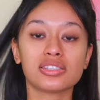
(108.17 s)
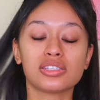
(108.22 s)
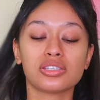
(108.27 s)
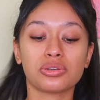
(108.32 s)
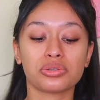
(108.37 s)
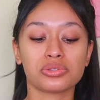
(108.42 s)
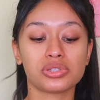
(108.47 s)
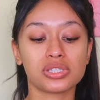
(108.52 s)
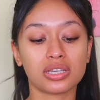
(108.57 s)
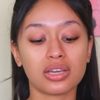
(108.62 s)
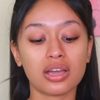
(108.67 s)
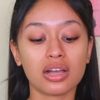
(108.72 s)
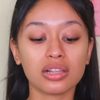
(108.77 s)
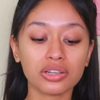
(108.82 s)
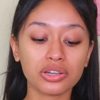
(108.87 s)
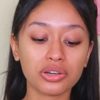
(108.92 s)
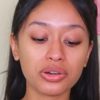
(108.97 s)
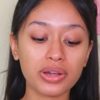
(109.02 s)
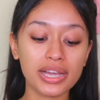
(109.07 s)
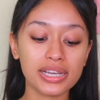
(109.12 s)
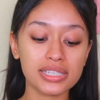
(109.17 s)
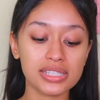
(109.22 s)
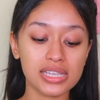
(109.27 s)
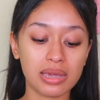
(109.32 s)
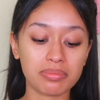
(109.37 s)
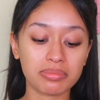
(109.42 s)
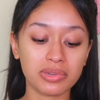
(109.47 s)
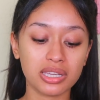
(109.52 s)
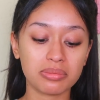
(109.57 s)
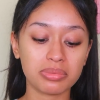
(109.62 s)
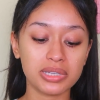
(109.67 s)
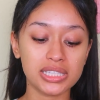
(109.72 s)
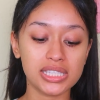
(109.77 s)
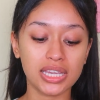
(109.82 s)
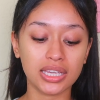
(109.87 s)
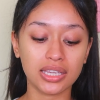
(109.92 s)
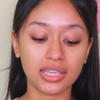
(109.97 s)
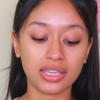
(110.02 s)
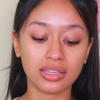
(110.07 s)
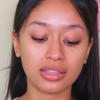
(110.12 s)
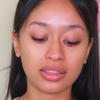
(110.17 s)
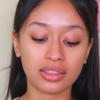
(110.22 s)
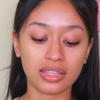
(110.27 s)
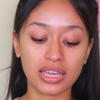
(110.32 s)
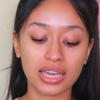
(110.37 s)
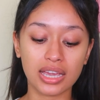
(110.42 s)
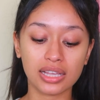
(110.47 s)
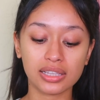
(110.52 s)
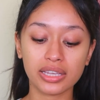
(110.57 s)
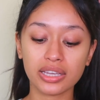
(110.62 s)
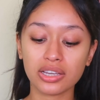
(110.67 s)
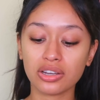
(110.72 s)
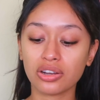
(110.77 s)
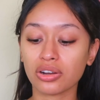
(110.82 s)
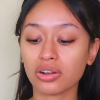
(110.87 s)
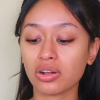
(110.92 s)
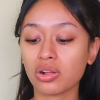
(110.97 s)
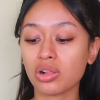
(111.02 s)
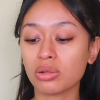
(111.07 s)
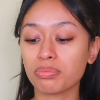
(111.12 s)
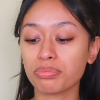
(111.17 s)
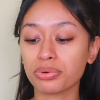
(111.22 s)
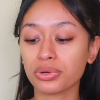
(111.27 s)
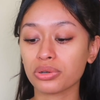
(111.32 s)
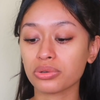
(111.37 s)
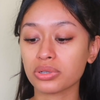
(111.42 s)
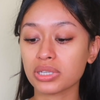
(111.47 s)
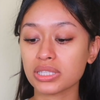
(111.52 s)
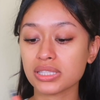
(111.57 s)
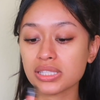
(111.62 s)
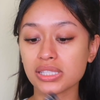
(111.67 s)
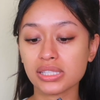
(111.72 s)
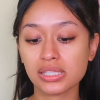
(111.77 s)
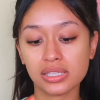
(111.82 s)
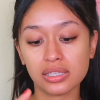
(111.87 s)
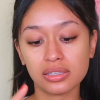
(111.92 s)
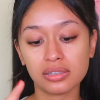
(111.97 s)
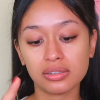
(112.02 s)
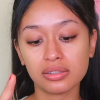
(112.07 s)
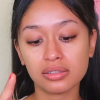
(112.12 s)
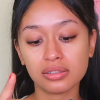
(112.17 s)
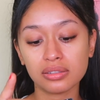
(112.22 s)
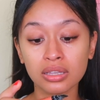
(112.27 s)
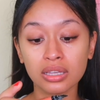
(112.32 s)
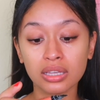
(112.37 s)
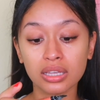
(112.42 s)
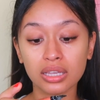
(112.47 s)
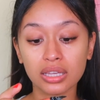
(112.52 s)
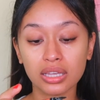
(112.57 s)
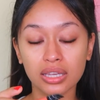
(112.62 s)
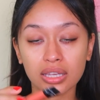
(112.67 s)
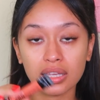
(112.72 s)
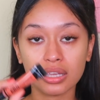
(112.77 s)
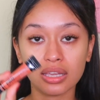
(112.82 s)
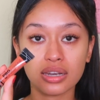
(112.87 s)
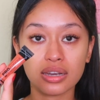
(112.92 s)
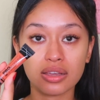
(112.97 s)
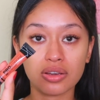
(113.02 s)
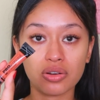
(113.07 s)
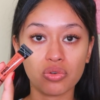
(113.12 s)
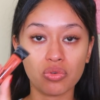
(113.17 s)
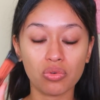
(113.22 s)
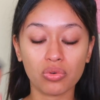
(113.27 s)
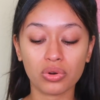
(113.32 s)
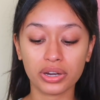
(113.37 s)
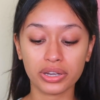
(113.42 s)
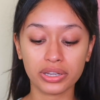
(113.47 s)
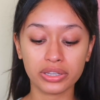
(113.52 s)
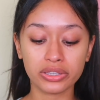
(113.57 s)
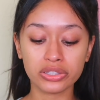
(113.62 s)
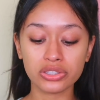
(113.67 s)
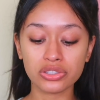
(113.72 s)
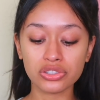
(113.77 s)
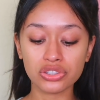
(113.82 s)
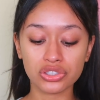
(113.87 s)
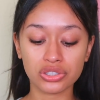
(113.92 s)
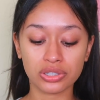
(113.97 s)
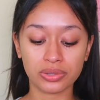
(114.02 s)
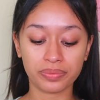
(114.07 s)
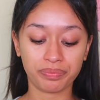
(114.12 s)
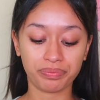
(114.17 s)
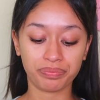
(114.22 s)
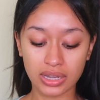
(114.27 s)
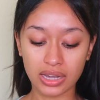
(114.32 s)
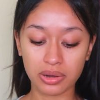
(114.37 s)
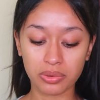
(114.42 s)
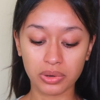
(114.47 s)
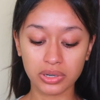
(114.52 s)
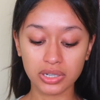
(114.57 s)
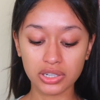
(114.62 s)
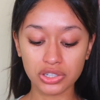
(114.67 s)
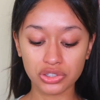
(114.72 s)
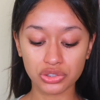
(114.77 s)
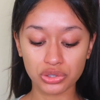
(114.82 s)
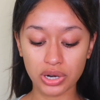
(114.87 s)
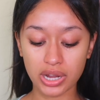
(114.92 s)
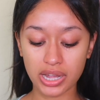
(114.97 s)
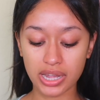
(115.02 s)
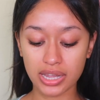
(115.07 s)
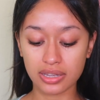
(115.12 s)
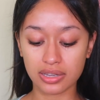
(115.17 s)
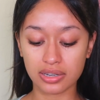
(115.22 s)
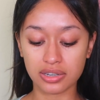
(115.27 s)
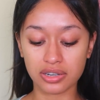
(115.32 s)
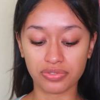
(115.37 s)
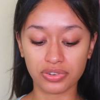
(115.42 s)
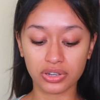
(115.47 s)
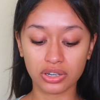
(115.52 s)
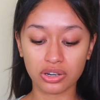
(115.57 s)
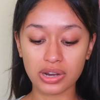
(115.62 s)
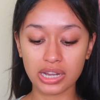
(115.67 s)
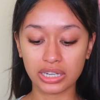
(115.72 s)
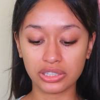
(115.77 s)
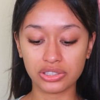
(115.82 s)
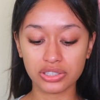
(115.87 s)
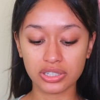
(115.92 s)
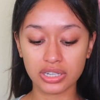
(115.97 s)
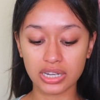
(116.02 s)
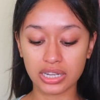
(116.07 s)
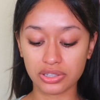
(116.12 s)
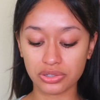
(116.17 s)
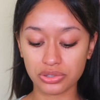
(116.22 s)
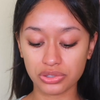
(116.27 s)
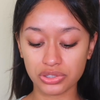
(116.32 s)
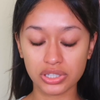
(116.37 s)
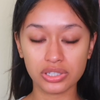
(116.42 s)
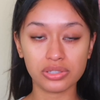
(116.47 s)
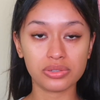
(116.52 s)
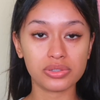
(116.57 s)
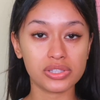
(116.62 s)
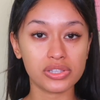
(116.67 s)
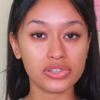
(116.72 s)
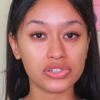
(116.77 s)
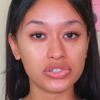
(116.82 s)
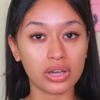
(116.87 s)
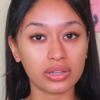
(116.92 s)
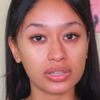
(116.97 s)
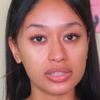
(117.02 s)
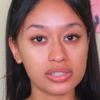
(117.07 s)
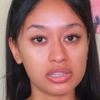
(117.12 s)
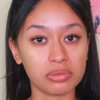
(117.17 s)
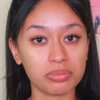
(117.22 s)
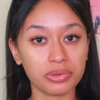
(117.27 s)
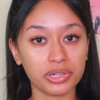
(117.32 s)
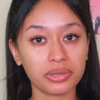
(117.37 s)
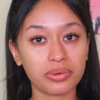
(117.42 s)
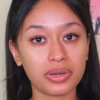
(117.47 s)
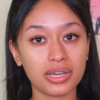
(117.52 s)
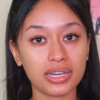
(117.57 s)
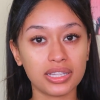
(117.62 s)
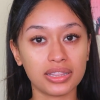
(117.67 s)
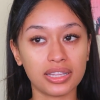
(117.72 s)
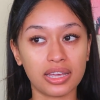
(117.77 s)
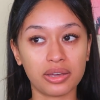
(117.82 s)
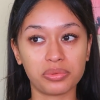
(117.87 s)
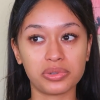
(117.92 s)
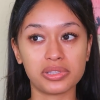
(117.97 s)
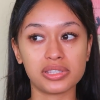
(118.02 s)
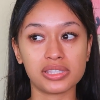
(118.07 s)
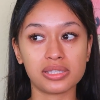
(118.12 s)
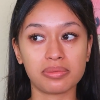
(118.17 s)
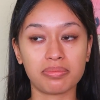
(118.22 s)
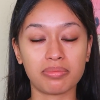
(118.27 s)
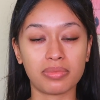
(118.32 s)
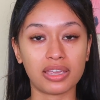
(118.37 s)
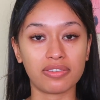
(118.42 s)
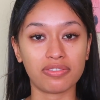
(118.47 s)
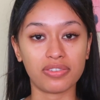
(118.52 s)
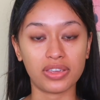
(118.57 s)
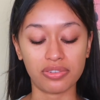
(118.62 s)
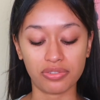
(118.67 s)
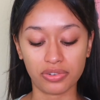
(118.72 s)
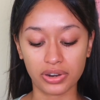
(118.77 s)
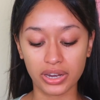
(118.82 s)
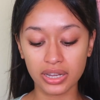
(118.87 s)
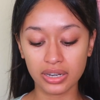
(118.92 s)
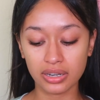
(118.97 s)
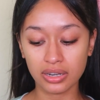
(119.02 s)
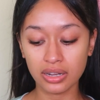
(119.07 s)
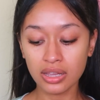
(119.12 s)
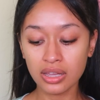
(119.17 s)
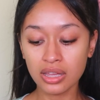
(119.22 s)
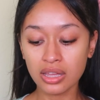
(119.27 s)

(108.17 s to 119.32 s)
So to color correct, I'm gonna be taking the LA Girl Pro Conceal in orange. I wanted to try a different corrector. I usually use the Charlotte Tilbury one and that one's my favorite.